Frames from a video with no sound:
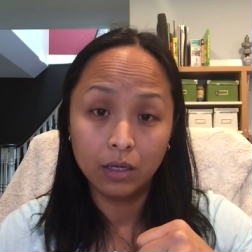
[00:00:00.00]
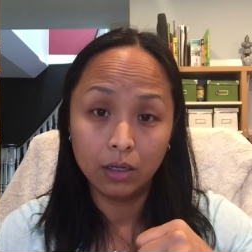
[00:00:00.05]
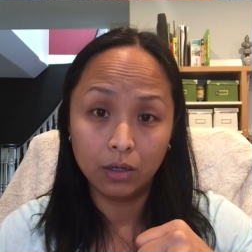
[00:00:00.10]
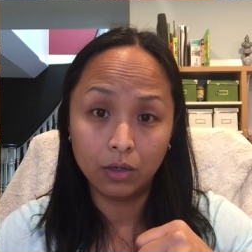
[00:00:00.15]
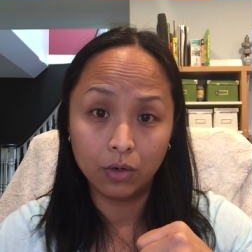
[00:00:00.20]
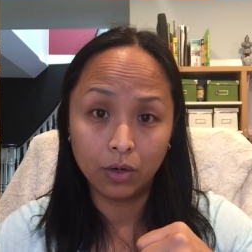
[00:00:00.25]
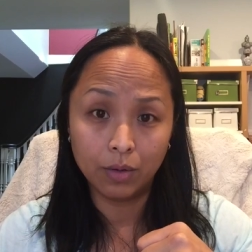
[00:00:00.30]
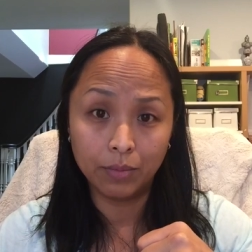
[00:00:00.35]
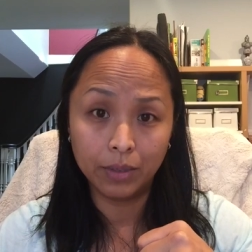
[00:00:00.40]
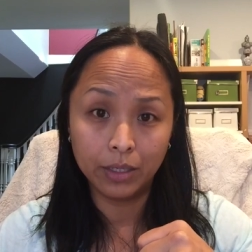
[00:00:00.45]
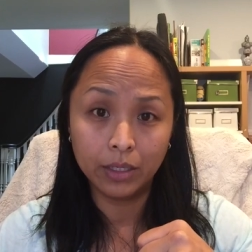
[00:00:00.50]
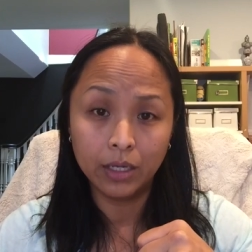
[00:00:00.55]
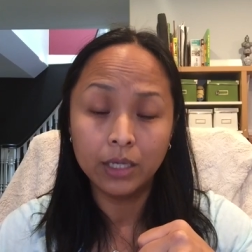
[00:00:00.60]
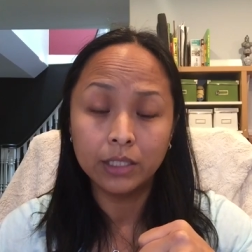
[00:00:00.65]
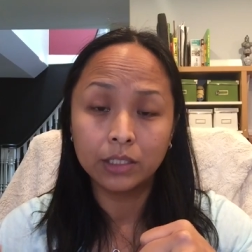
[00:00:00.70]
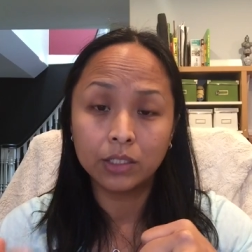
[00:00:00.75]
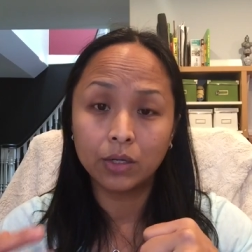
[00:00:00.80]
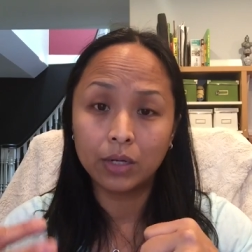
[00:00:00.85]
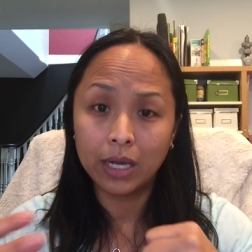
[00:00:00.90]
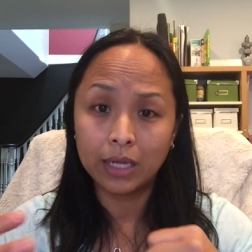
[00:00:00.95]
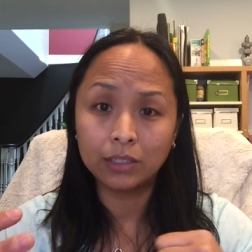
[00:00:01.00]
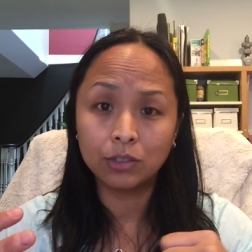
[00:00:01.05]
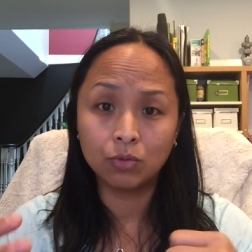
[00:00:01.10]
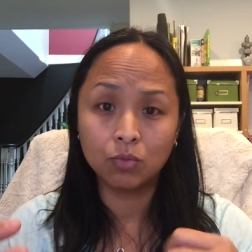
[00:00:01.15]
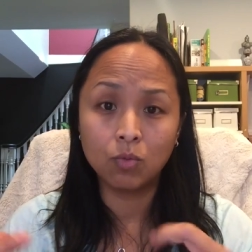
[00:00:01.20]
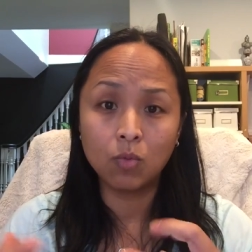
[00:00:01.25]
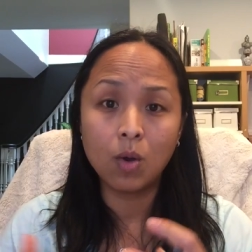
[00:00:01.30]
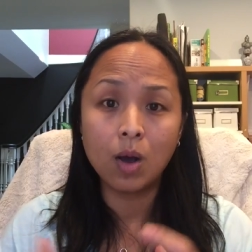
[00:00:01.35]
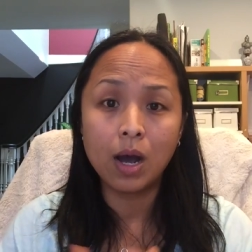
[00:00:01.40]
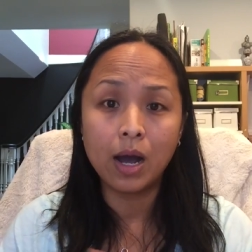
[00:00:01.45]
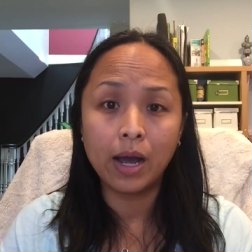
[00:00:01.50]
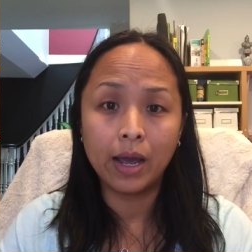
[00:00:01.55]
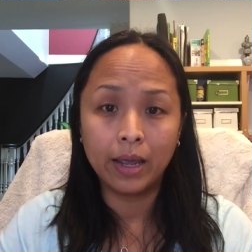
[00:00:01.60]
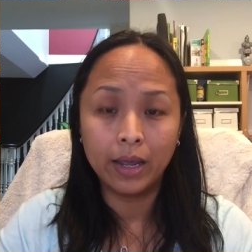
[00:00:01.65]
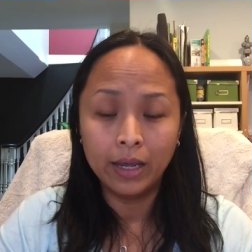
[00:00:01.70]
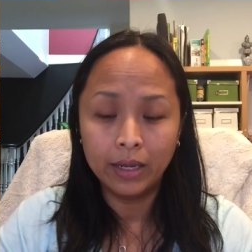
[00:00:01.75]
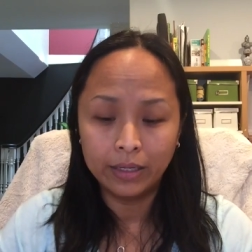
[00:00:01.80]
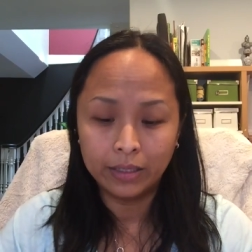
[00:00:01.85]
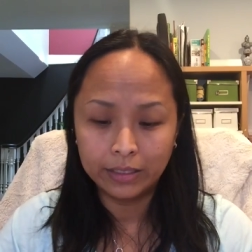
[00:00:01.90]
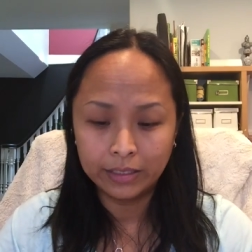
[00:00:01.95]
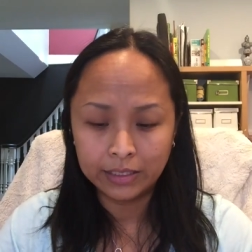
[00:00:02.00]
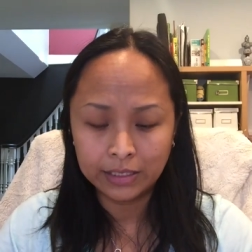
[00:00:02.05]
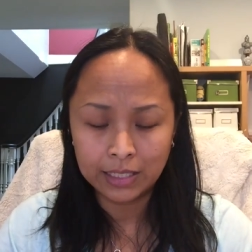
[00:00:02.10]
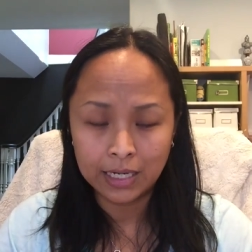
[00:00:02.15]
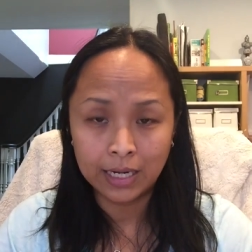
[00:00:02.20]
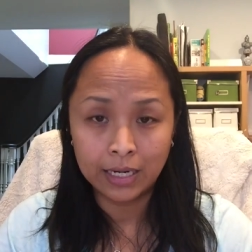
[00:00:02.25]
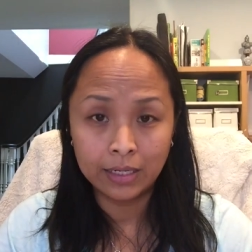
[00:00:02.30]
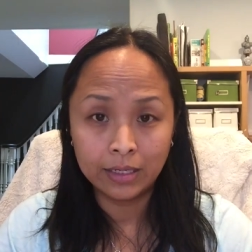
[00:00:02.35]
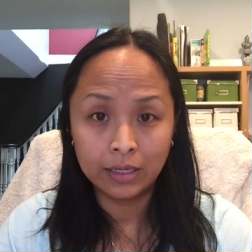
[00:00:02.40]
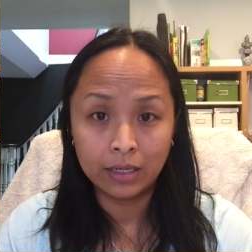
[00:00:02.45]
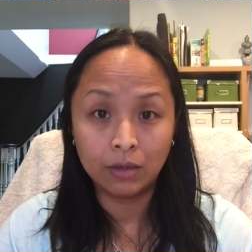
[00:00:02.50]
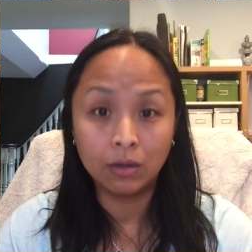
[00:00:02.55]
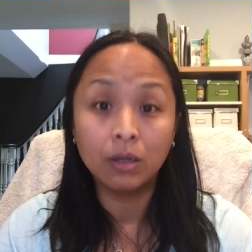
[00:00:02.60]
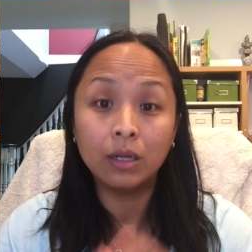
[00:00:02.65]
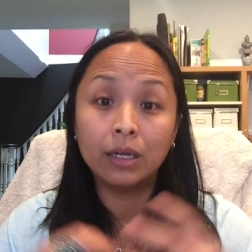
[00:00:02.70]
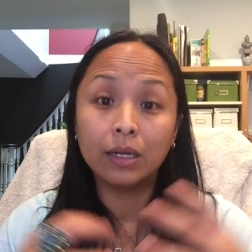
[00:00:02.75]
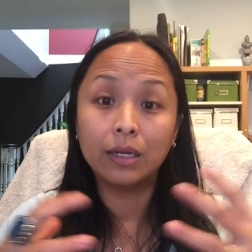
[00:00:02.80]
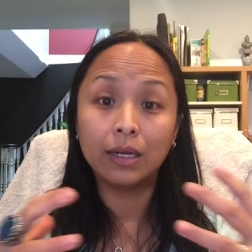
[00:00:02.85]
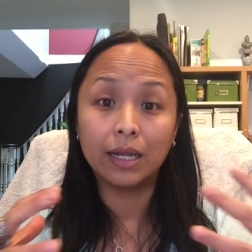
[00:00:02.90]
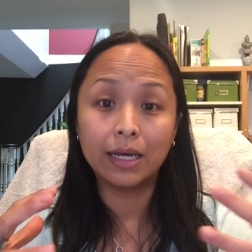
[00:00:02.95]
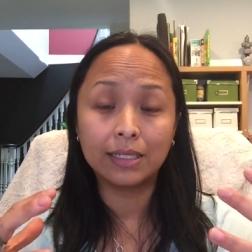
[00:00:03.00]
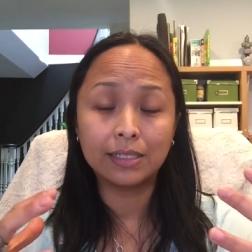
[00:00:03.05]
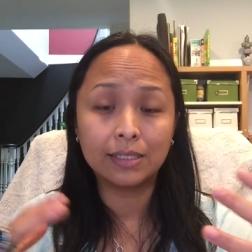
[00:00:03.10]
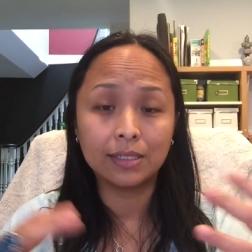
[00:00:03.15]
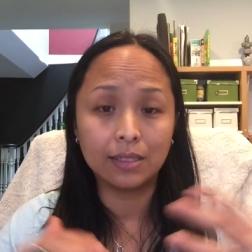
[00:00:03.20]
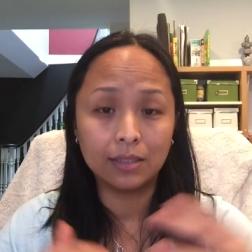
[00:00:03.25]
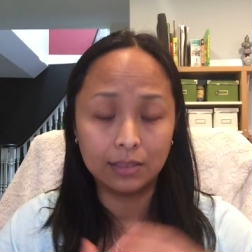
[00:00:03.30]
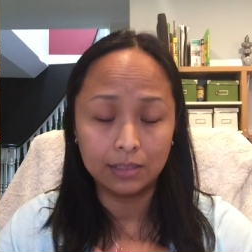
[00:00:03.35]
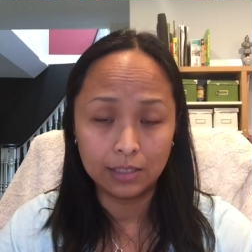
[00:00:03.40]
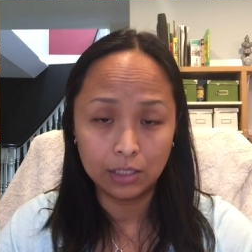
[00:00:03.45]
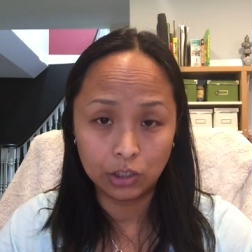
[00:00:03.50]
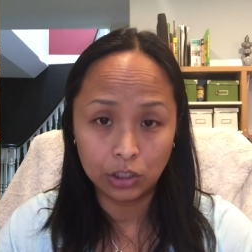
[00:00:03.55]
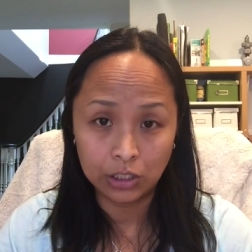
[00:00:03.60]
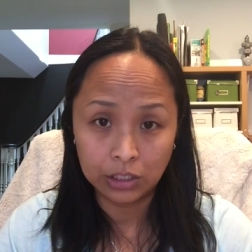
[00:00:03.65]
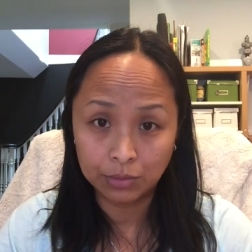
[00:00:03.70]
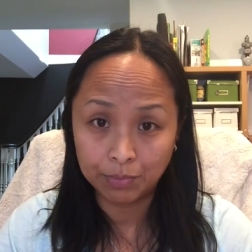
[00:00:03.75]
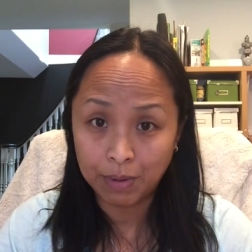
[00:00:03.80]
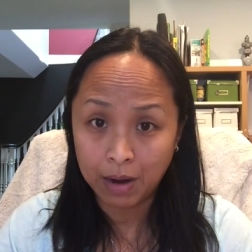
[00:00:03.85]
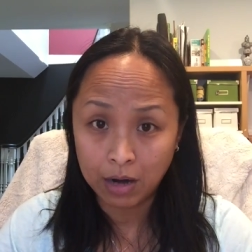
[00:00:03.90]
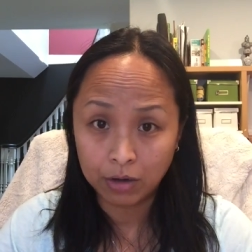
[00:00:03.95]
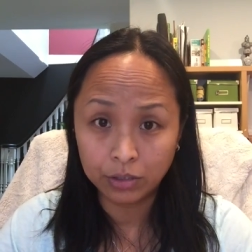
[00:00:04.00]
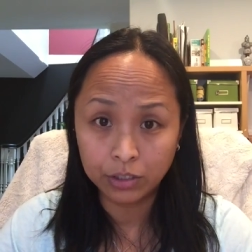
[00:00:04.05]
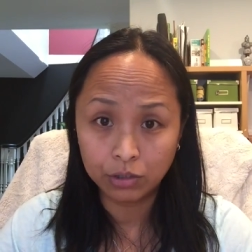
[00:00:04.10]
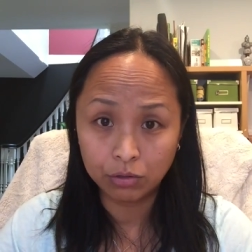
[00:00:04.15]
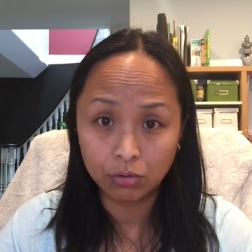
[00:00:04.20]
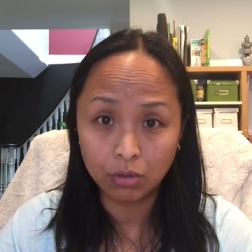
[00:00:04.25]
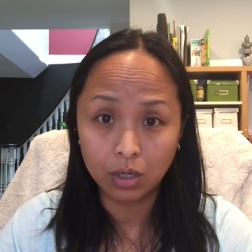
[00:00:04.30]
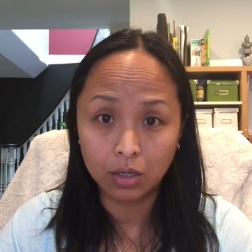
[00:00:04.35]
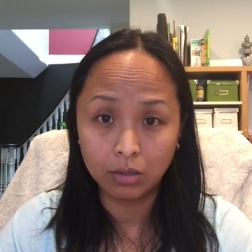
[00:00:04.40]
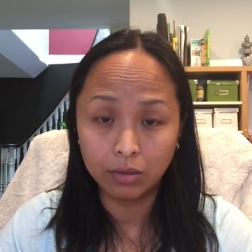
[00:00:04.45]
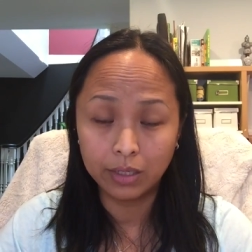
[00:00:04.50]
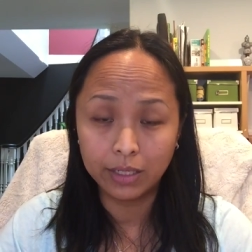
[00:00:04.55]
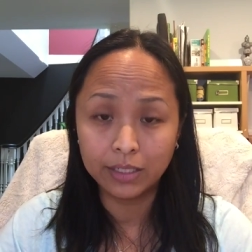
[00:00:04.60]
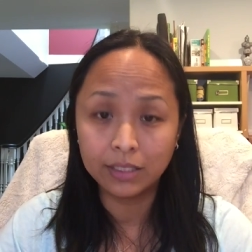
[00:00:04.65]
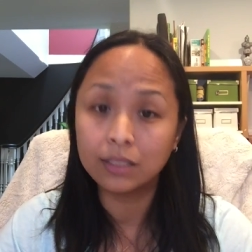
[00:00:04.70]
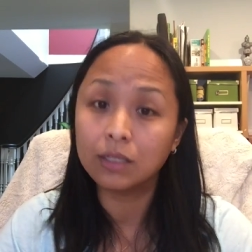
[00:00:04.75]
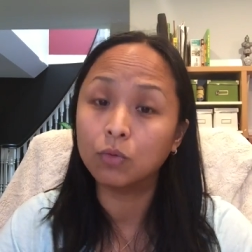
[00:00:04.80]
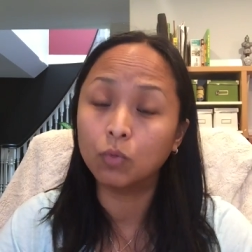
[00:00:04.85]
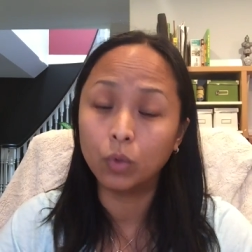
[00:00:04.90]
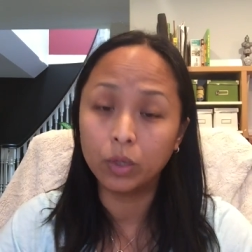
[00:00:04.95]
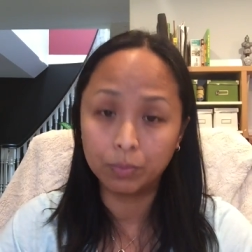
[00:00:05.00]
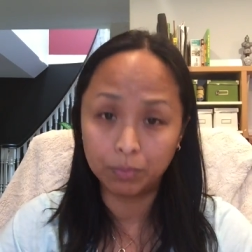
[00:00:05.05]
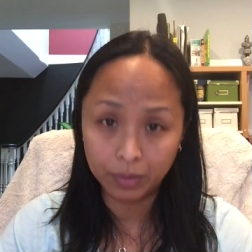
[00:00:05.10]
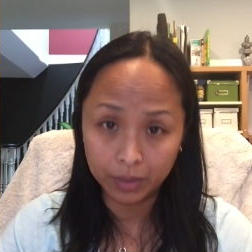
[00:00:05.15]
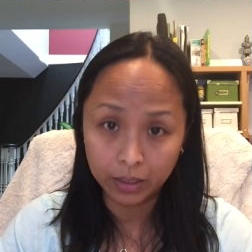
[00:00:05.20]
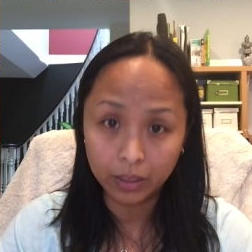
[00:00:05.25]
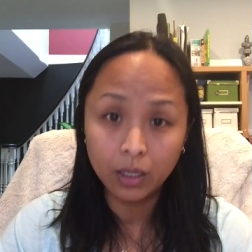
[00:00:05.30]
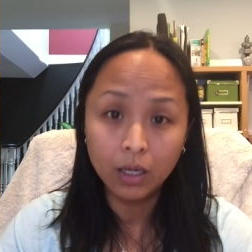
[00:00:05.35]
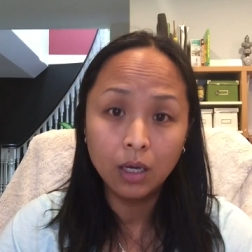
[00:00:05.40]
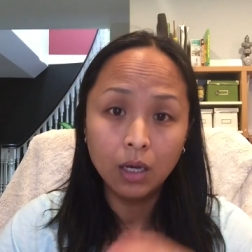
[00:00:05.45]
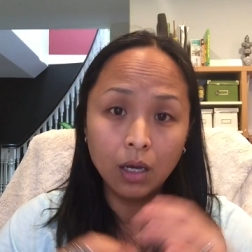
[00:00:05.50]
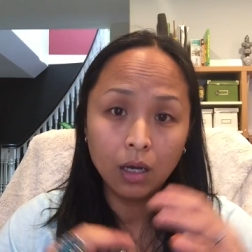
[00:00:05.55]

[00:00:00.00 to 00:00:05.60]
You know what I mean? So that's why this kind of lesson, such as power struggle lesson, would be